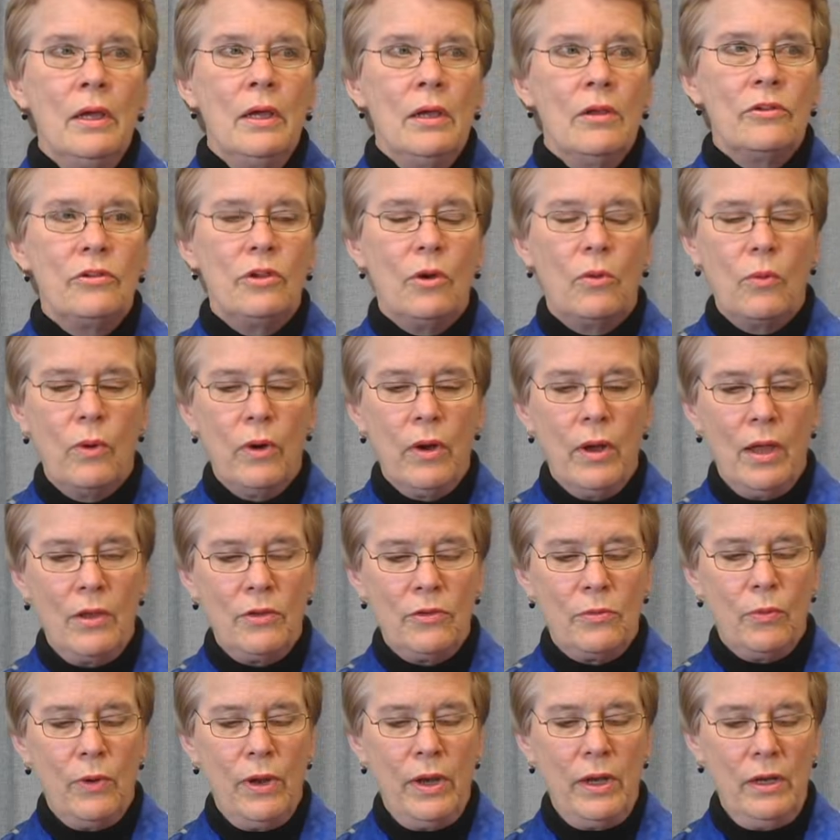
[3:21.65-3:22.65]
So
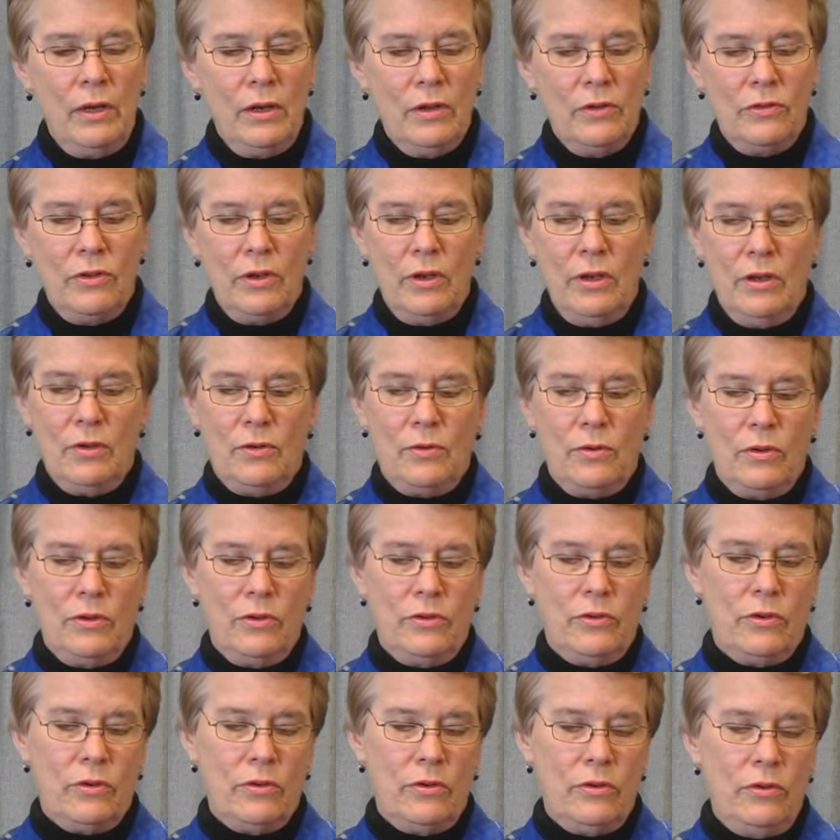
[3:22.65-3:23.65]
whereas readiness and
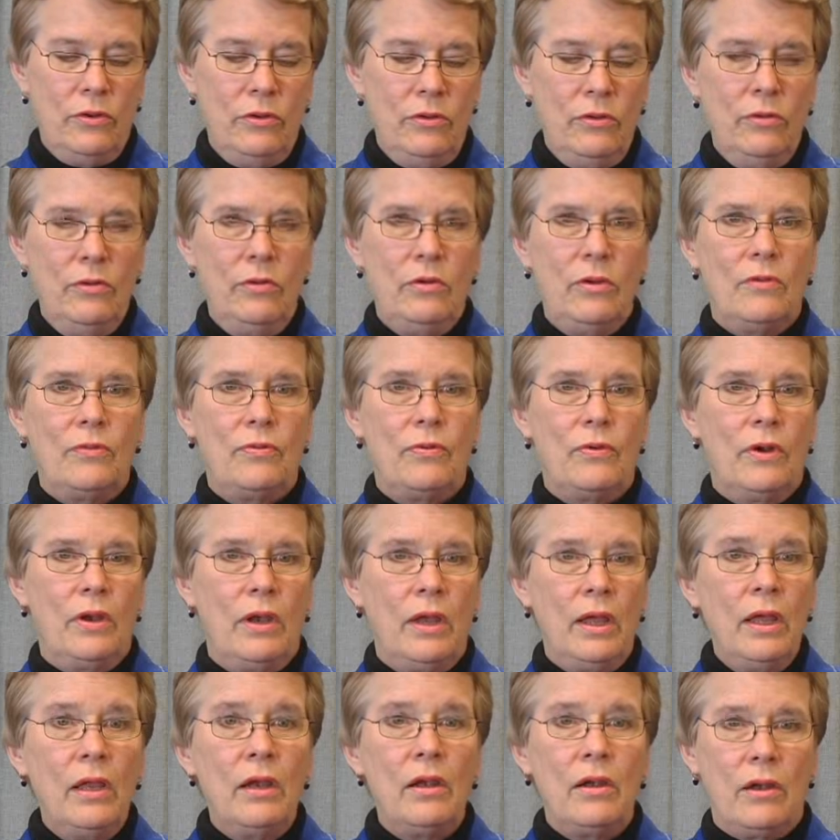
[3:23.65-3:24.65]
interest are two different
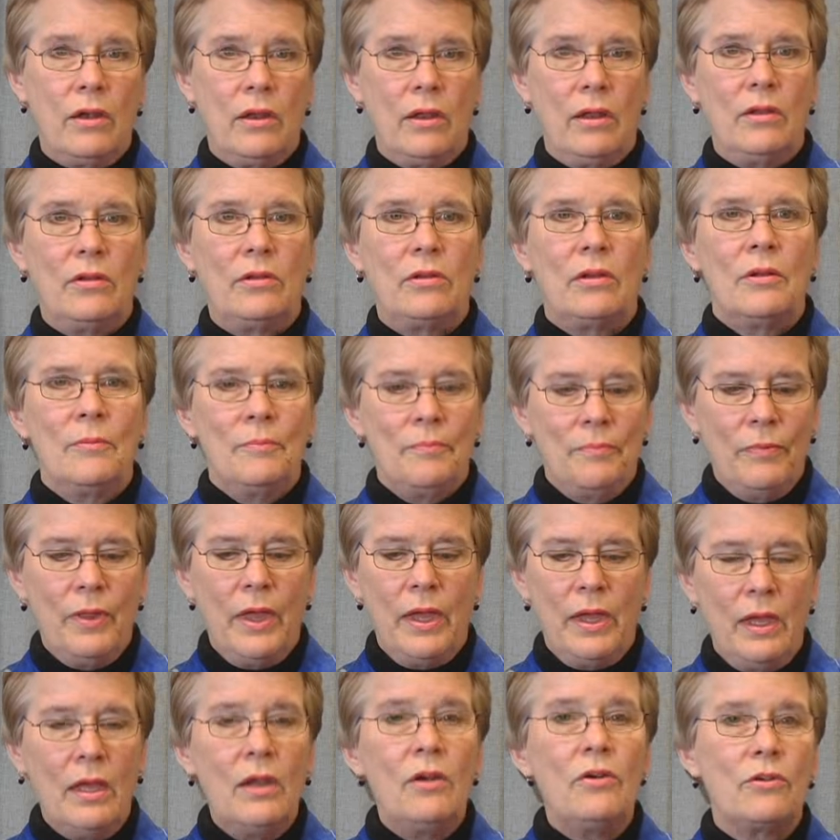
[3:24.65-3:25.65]
entities,
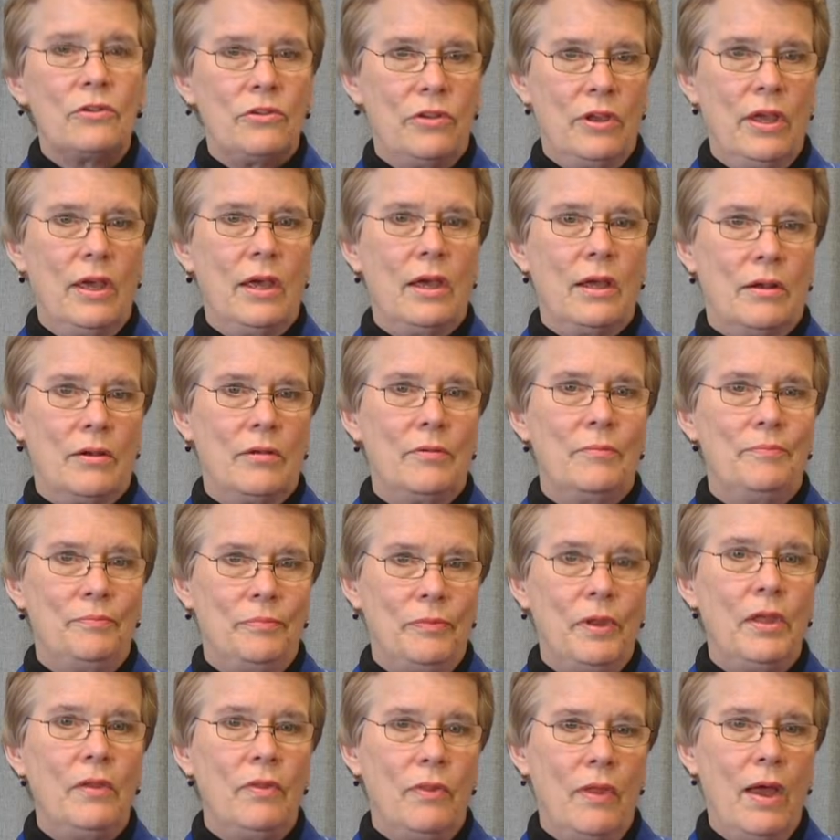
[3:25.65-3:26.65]
they intersect
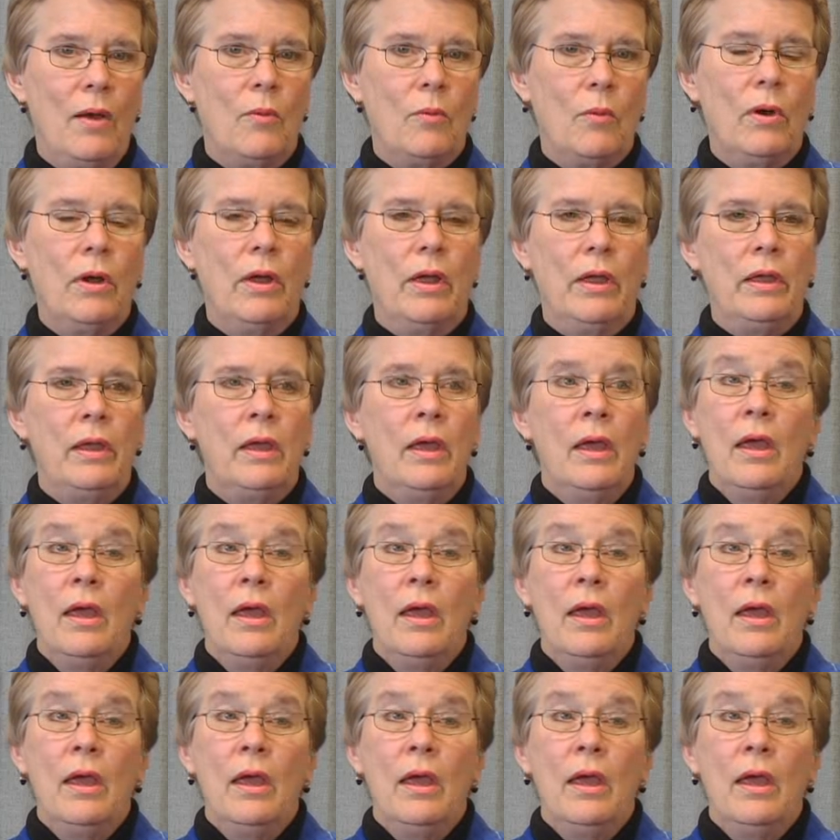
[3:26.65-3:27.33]
in that way.